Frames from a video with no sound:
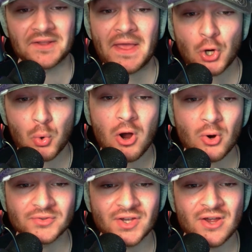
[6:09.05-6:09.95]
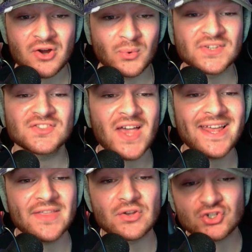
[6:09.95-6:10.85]
Now that quote was
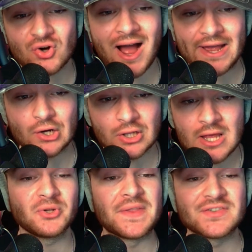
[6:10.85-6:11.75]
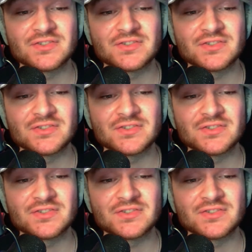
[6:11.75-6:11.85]
said in the trial between the